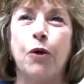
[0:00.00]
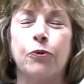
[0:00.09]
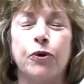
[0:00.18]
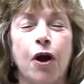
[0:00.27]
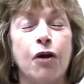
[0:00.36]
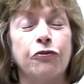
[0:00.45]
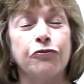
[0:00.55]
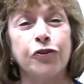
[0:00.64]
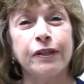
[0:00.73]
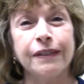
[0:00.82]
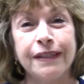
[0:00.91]
We're all
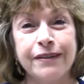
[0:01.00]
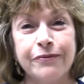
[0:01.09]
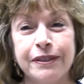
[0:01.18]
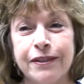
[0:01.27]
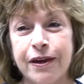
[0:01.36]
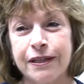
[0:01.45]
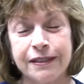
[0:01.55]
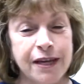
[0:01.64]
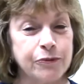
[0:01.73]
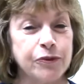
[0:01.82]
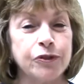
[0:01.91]
friendly. We try to
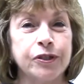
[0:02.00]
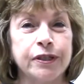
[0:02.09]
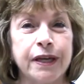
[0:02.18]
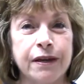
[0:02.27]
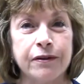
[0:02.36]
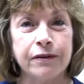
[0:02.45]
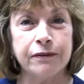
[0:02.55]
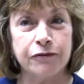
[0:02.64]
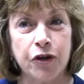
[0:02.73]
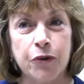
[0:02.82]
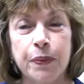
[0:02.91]
take real good care
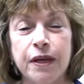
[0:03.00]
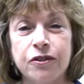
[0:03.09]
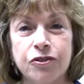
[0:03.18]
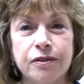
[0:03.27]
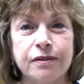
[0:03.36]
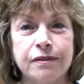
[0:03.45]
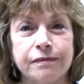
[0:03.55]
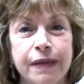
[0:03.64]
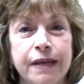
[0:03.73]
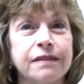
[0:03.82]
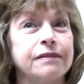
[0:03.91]
of our patients,
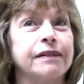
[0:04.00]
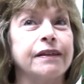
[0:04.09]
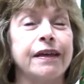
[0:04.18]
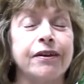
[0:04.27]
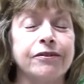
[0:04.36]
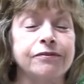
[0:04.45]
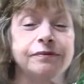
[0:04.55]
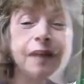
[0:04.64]
excellent care.